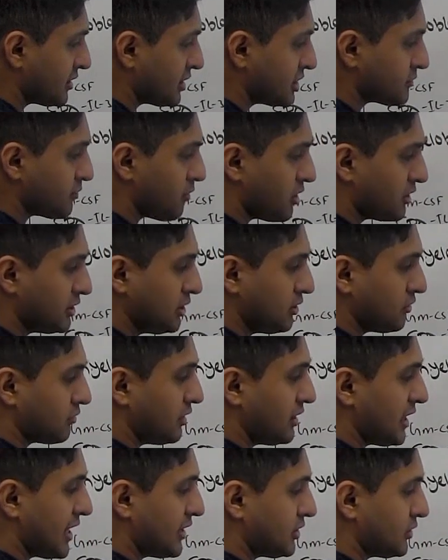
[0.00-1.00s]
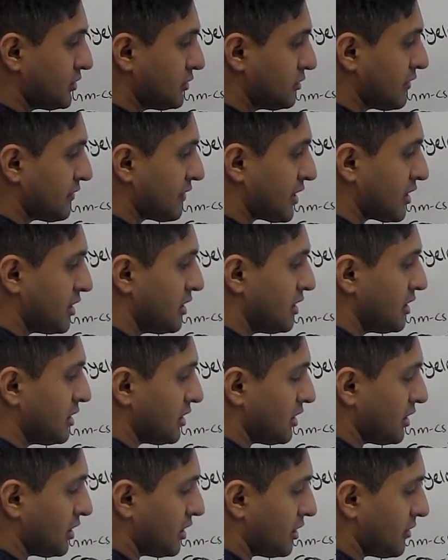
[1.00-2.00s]
there's small nuclei too, and then
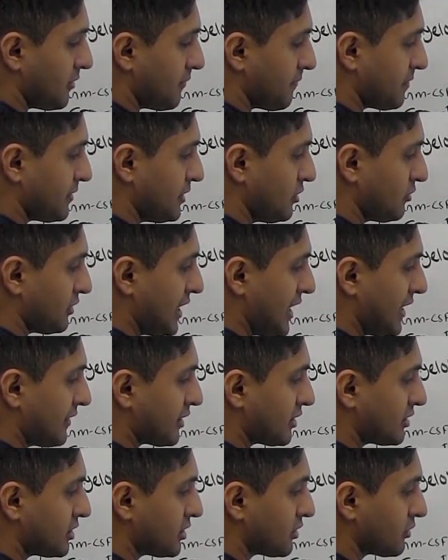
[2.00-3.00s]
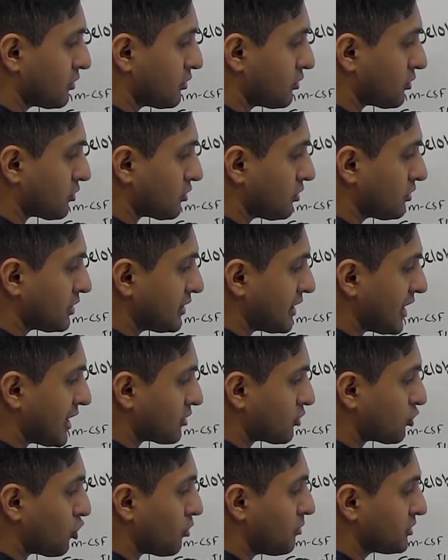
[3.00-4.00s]
nuclei, and then there are
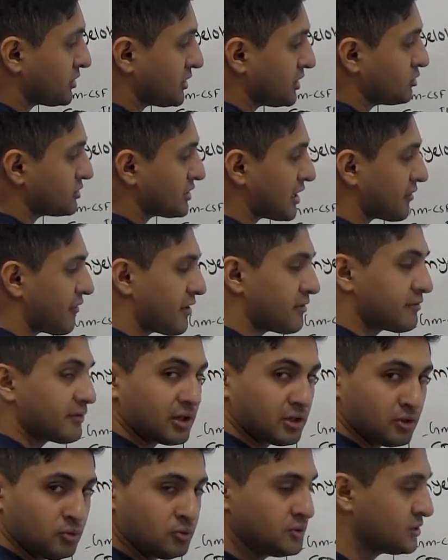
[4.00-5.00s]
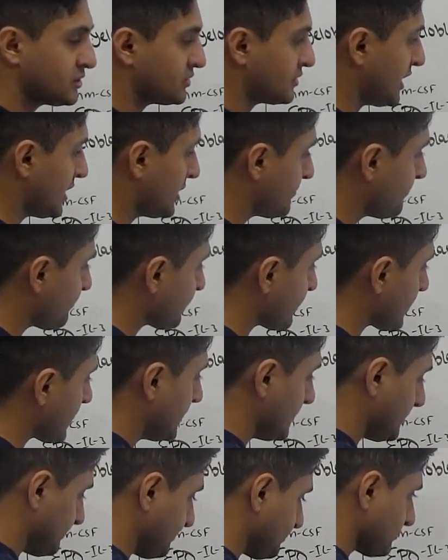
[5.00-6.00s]
chromatin, which are very, very loose, right?
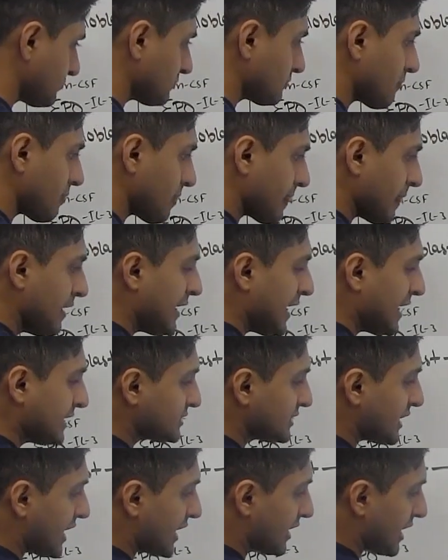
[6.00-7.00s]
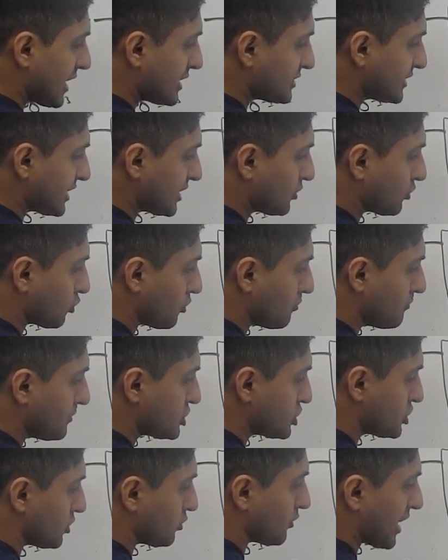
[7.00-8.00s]
And as they grow
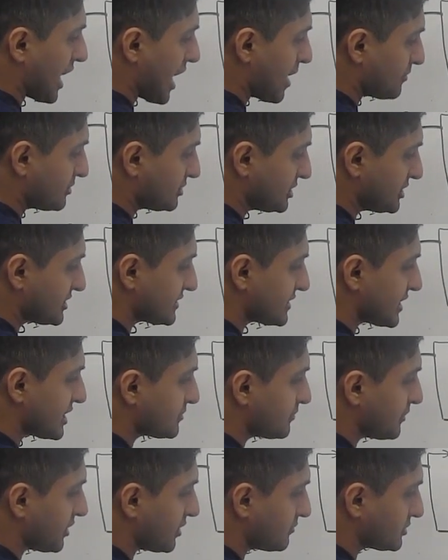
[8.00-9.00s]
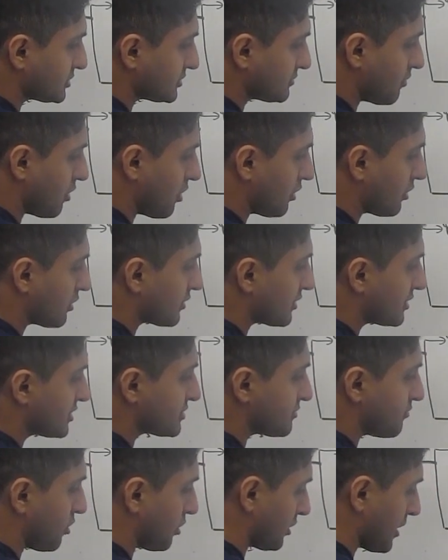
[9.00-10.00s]
mature, what happens? These cells become smaller and
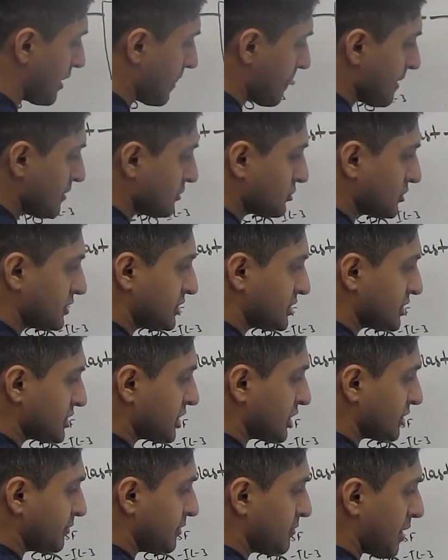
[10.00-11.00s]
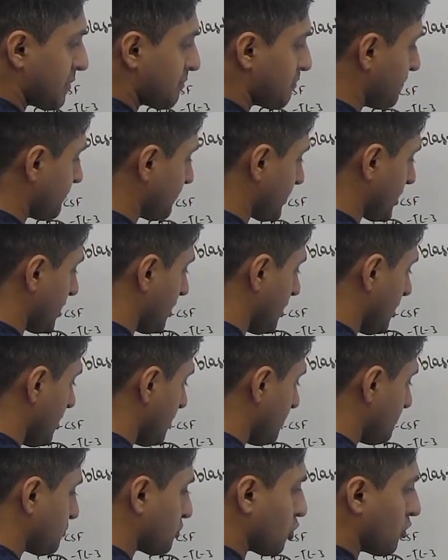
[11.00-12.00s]
smaller. So this is going to be my
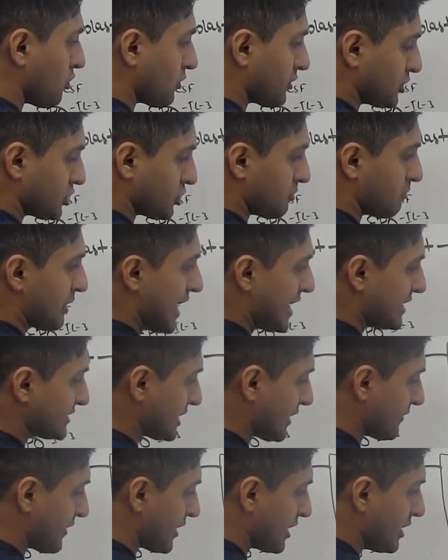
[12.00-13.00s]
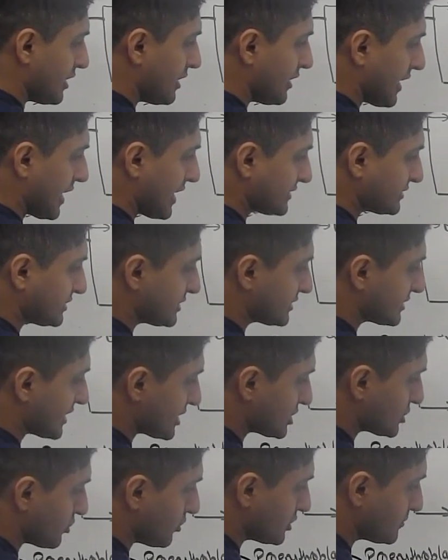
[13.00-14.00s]
proerythroblast, and then as these
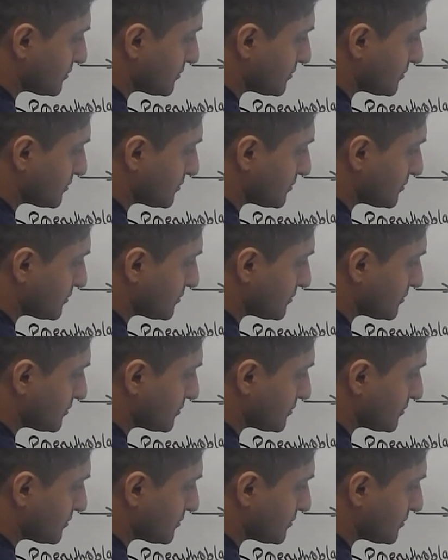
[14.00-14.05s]
guys go,